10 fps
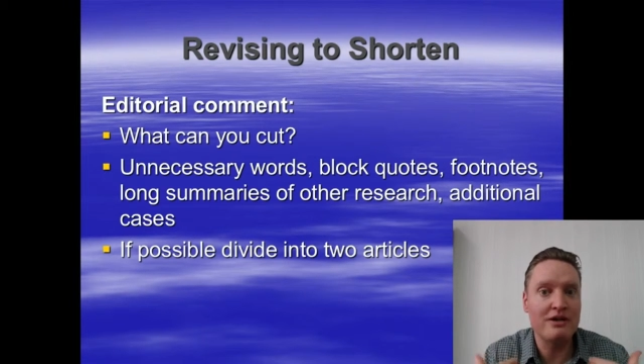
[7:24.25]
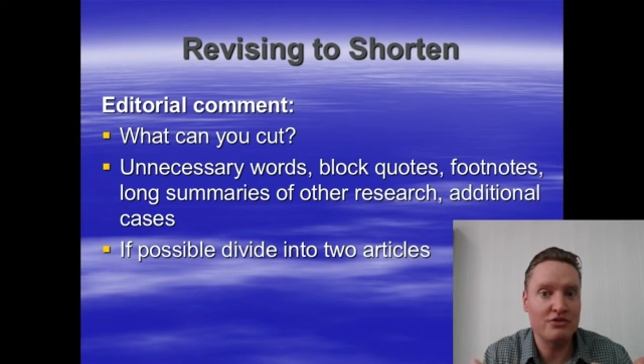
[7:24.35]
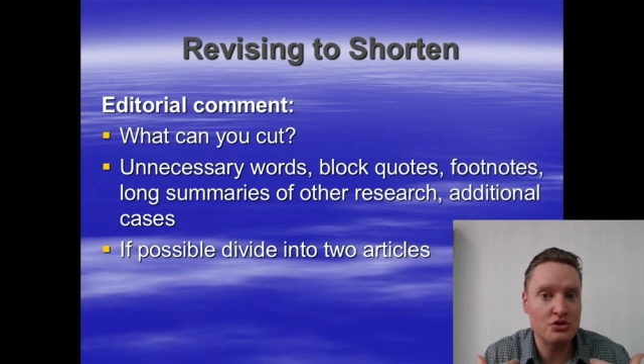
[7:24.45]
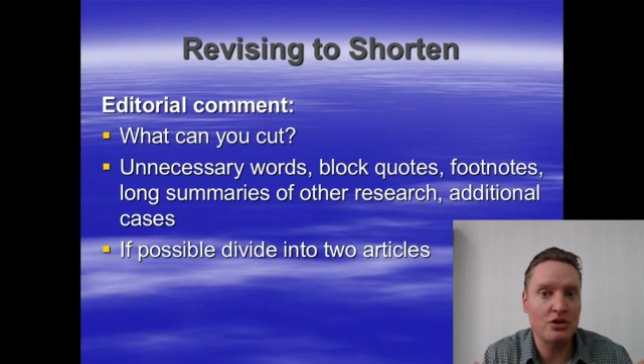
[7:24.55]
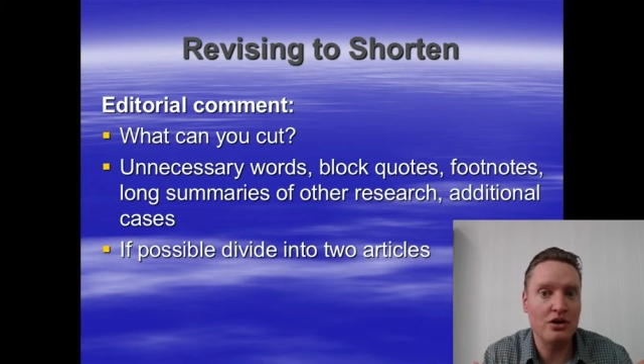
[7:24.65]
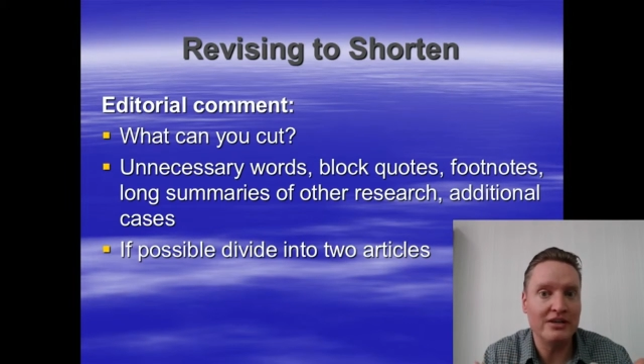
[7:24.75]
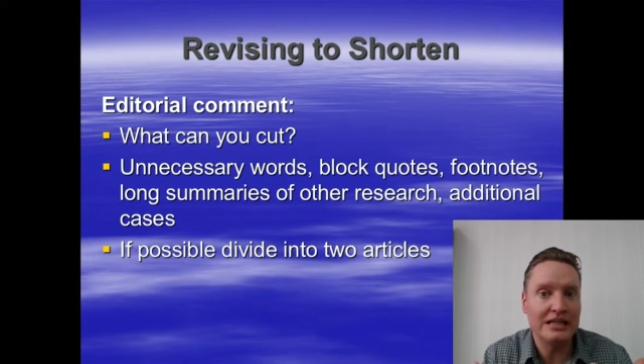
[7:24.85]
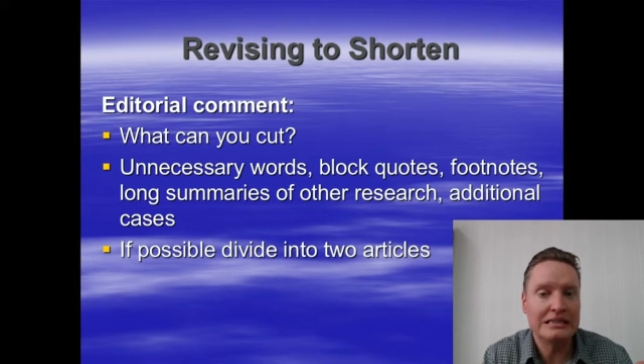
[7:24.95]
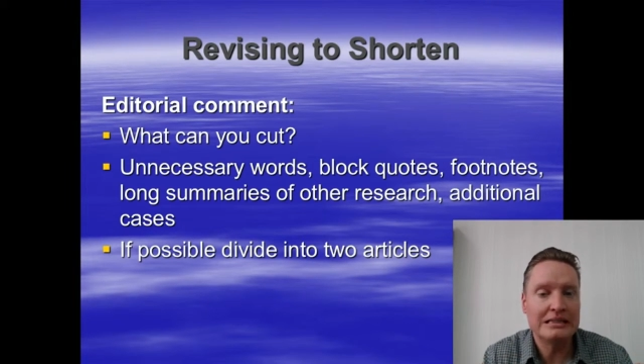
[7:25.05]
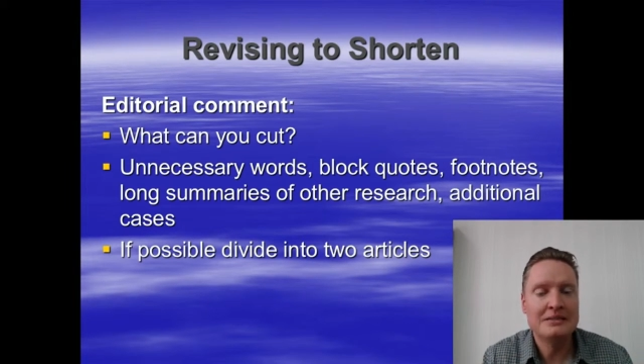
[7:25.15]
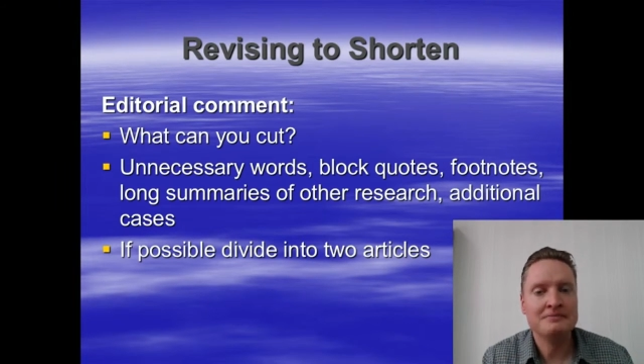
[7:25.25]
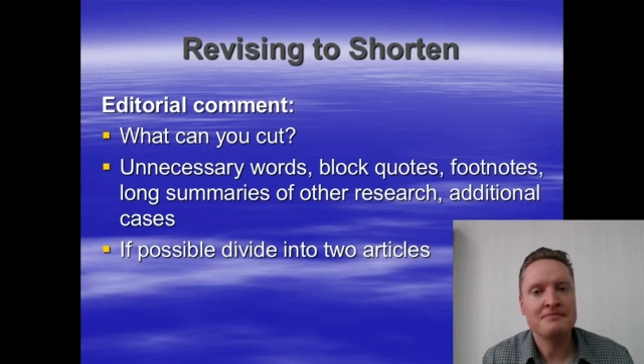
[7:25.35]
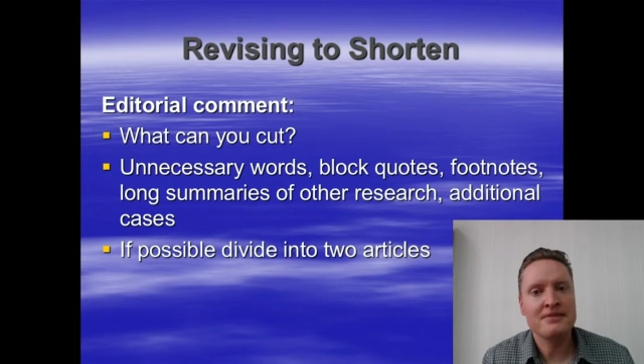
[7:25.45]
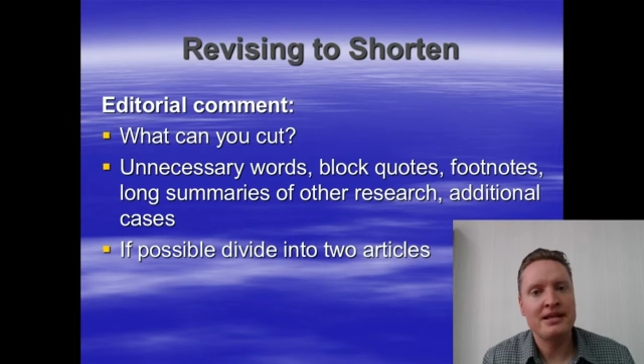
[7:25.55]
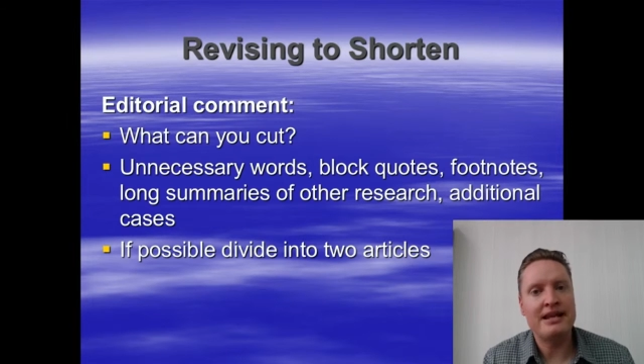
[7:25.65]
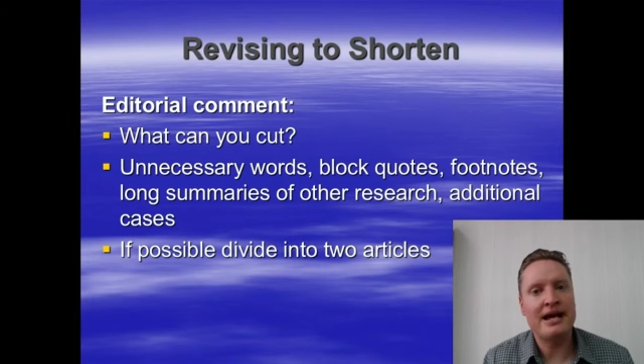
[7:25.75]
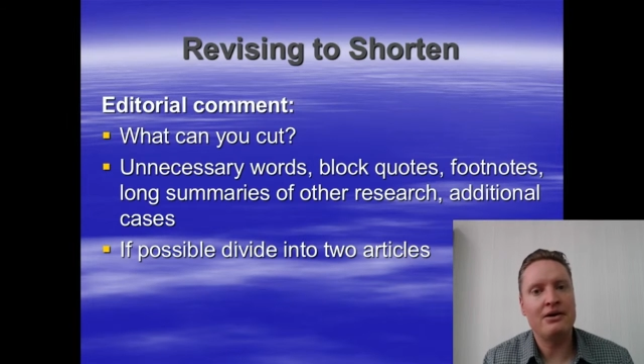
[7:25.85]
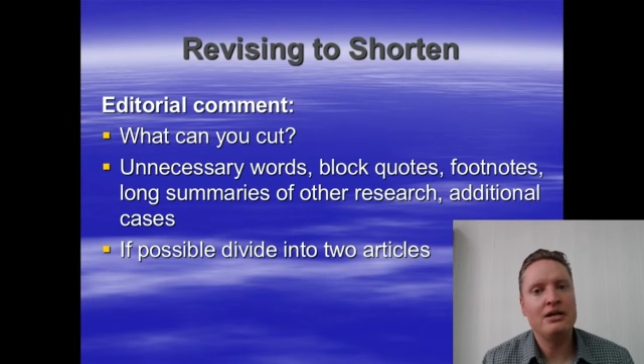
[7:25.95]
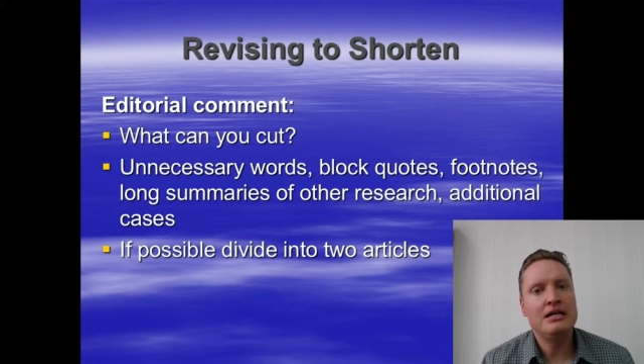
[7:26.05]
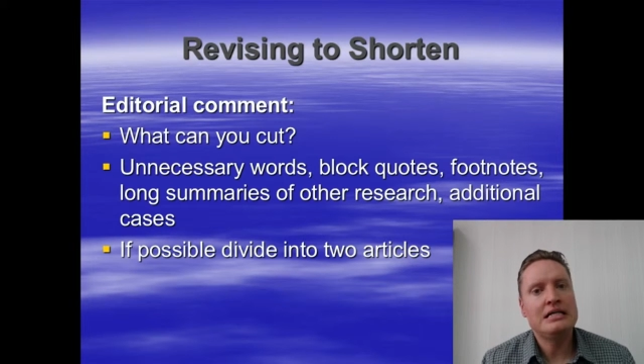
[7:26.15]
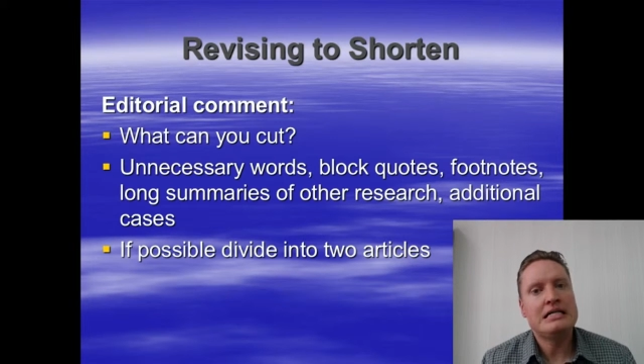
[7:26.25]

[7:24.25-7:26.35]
You have to solve it. Now,